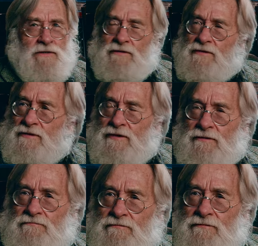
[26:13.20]
uh,
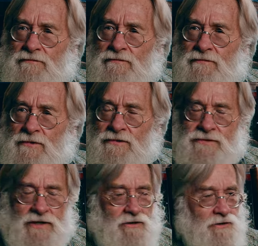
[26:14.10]
the oh, it's
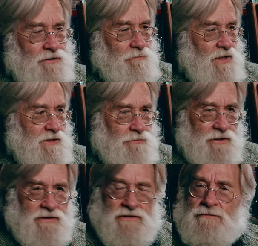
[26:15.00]
not called the bus, but
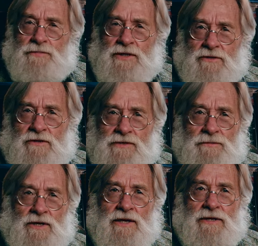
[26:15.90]
it's a picture of
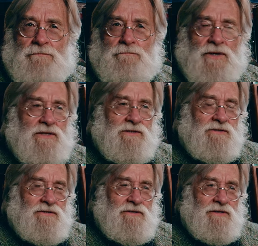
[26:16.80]
something like a
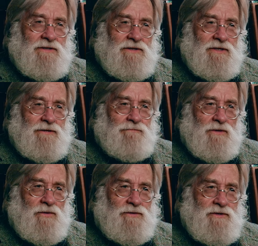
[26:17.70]
bus in um,
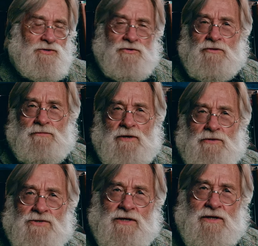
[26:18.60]
where these two or three
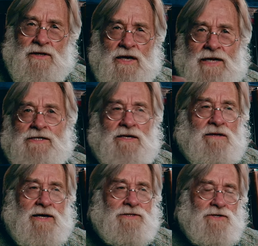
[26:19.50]
people are sitting and the lights
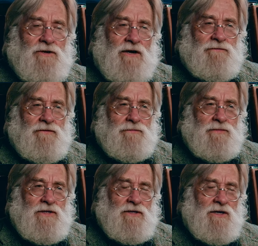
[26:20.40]
glancing off of them
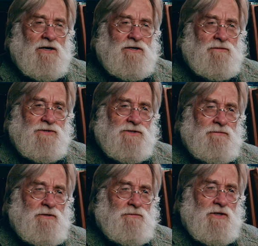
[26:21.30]
in the Gardner
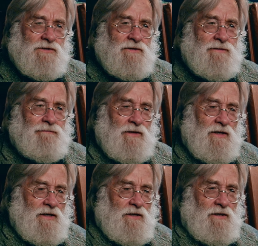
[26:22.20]
Museum in Boston.
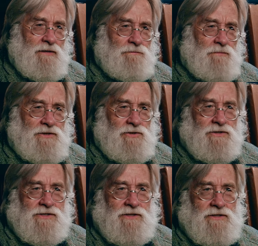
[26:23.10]
But you
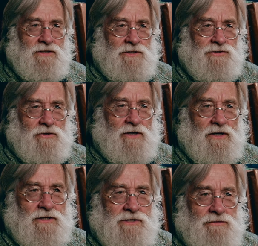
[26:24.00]
can see this thing is
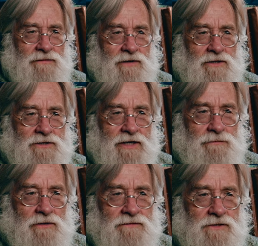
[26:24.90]
organized around the entertainment of